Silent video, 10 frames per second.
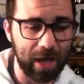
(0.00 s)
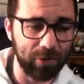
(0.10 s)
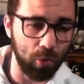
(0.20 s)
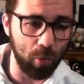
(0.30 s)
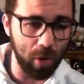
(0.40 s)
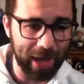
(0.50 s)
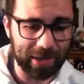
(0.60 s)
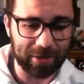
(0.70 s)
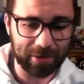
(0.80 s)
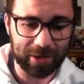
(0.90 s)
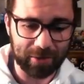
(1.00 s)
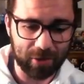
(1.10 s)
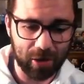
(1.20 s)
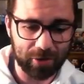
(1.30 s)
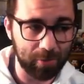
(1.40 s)
and the way that these
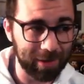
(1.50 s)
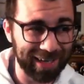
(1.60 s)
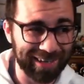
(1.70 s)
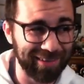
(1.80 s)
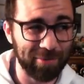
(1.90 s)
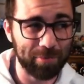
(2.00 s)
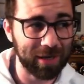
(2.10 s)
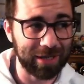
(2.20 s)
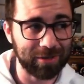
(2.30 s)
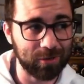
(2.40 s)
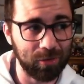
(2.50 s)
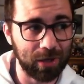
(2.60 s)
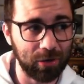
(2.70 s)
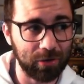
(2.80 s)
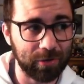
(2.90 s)
guys are playing, because I've played
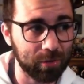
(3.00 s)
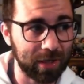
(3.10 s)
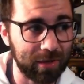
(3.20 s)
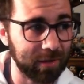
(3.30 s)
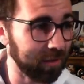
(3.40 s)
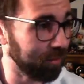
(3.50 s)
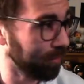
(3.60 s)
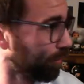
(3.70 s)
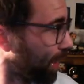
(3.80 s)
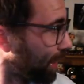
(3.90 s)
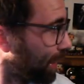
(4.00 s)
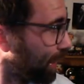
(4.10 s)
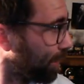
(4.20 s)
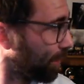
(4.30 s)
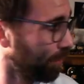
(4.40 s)
quite a lot of the pre-season
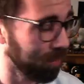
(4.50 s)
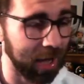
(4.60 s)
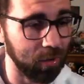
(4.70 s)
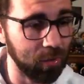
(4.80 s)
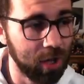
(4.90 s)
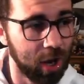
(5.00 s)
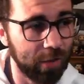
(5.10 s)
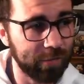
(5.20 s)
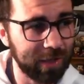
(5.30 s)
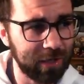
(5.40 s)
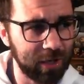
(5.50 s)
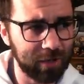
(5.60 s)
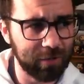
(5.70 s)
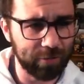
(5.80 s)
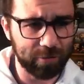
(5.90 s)
friendlies as well, I think the
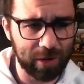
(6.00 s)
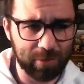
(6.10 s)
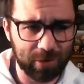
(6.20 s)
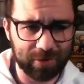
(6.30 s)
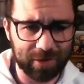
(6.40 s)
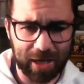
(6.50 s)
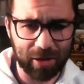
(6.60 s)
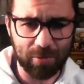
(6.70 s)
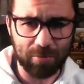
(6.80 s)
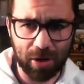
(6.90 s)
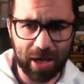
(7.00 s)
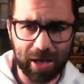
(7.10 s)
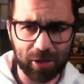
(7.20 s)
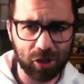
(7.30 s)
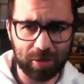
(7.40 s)
likes of Freeman, Diallo might
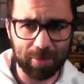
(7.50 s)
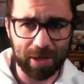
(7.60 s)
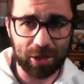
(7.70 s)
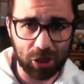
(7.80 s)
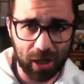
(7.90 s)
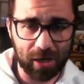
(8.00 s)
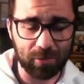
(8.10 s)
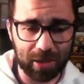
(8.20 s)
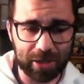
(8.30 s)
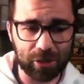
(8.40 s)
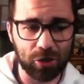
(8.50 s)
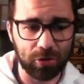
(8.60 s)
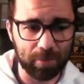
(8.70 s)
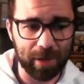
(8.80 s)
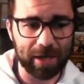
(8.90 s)
actually be genuinely
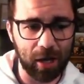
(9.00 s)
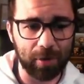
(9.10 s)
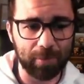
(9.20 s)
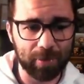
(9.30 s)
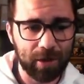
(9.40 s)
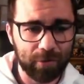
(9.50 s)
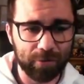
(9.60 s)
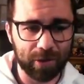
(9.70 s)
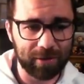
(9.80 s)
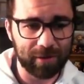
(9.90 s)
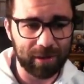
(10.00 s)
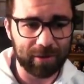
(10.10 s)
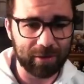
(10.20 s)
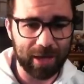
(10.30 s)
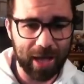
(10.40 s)
good pickups for the
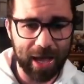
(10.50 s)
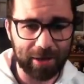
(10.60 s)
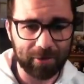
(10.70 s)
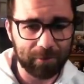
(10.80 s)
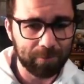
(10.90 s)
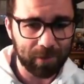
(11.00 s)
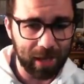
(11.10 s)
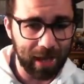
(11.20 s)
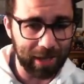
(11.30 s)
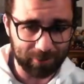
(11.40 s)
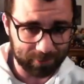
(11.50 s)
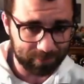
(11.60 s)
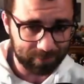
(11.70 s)
season ahead. And